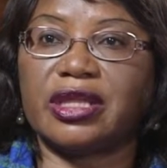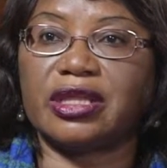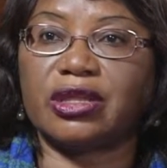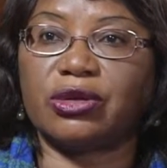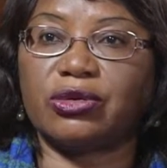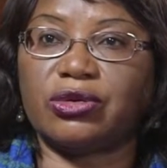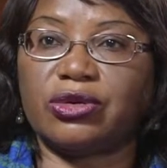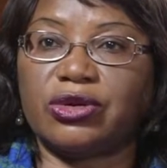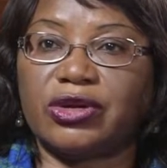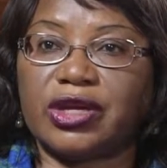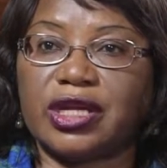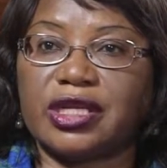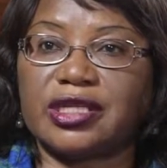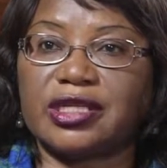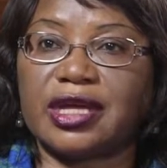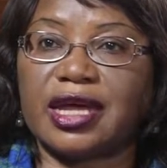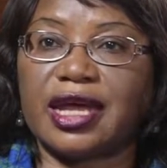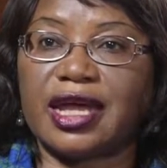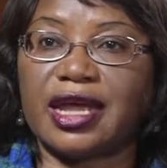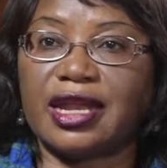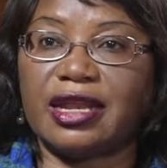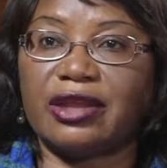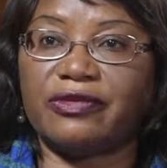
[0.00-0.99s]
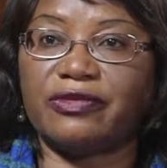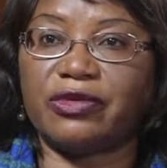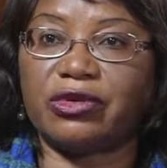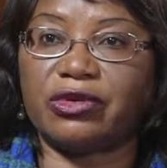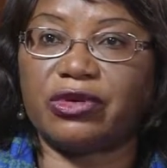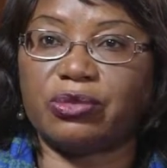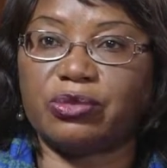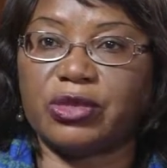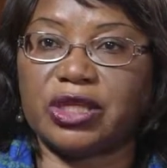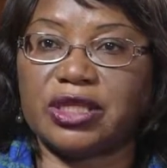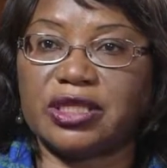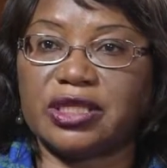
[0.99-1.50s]
they'll create a high-level
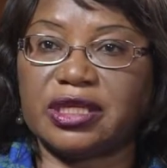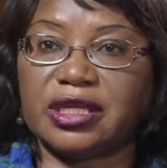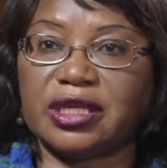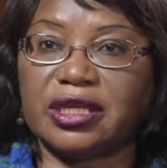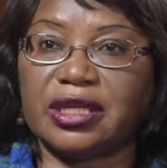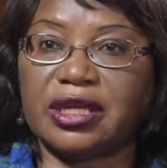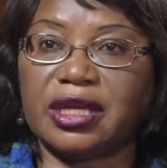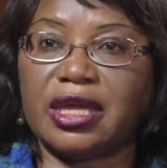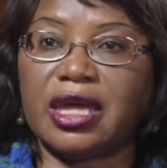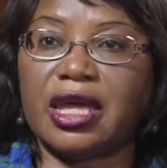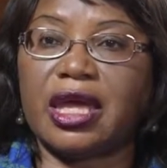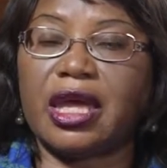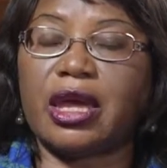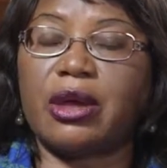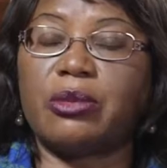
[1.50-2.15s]
committee,